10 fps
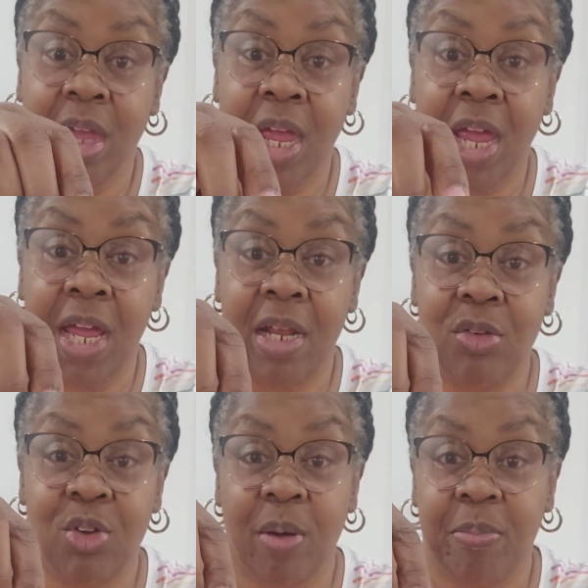and
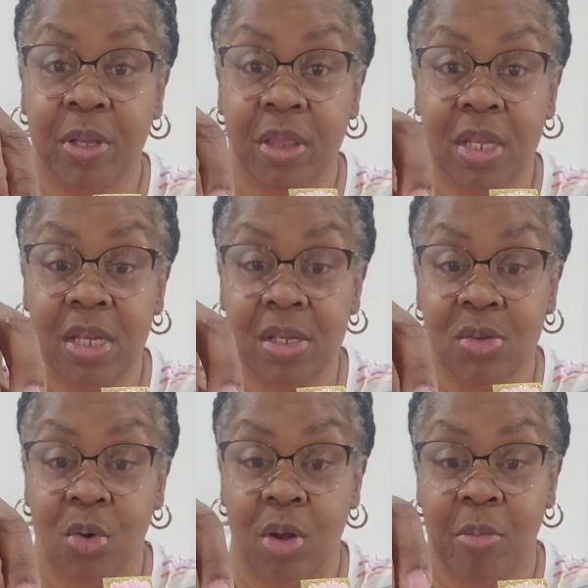you could put these
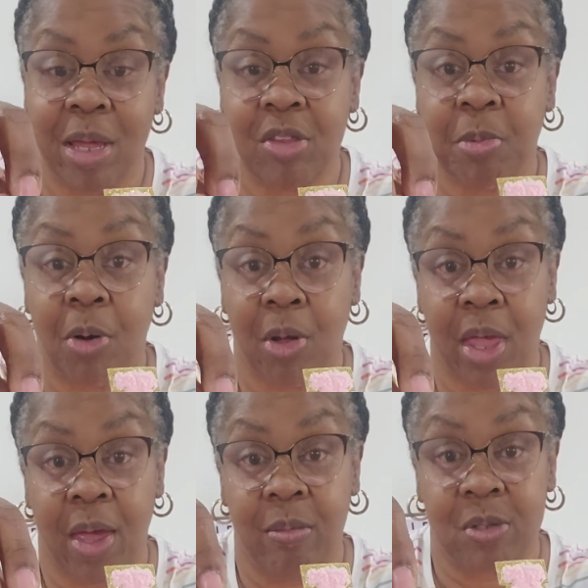on baseball
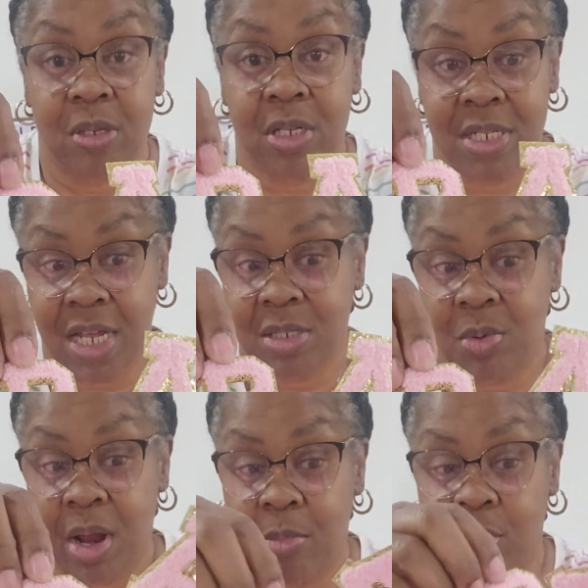caps, because that's
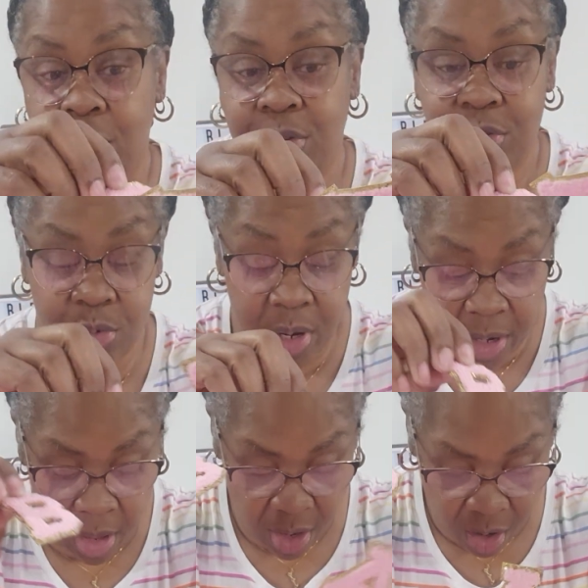what I'm going to do.
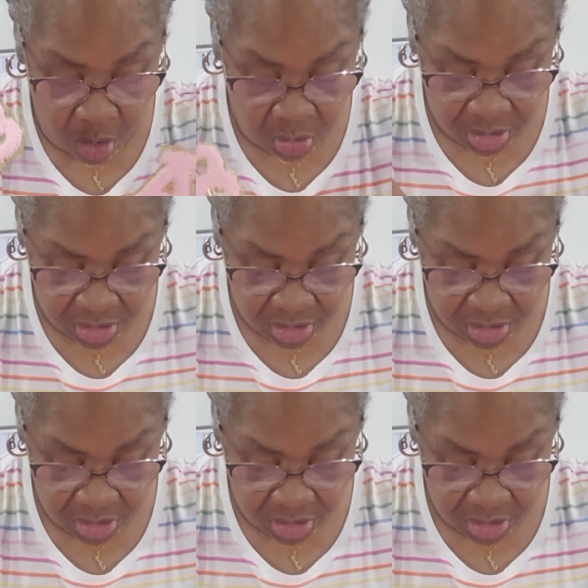Only